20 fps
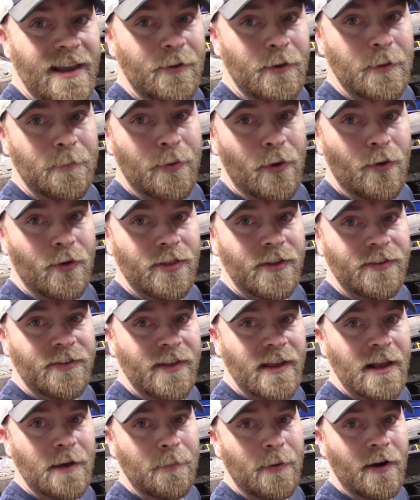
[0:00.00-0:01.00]
we pull this
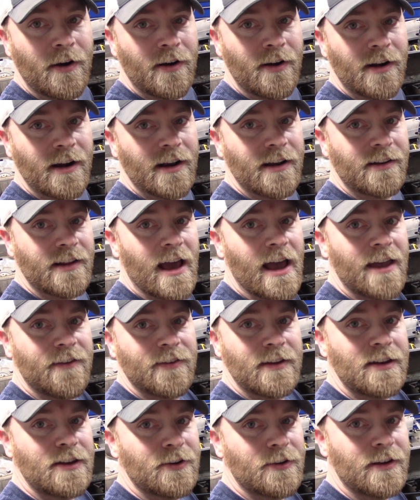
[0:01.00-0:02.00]
thing apart, dive
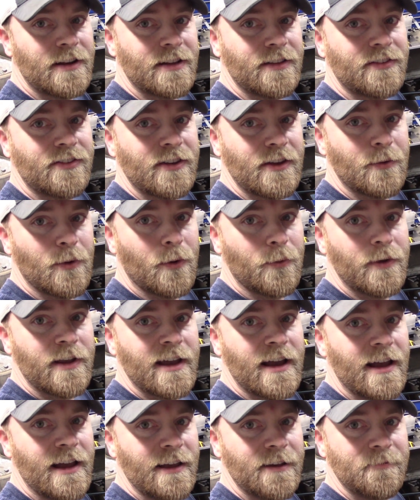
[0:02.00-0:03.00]
into it, and see what we
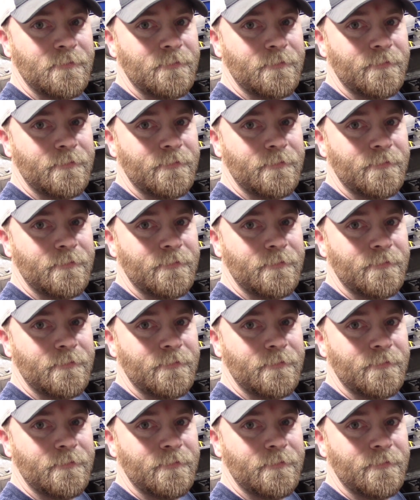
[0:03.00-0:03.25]
got?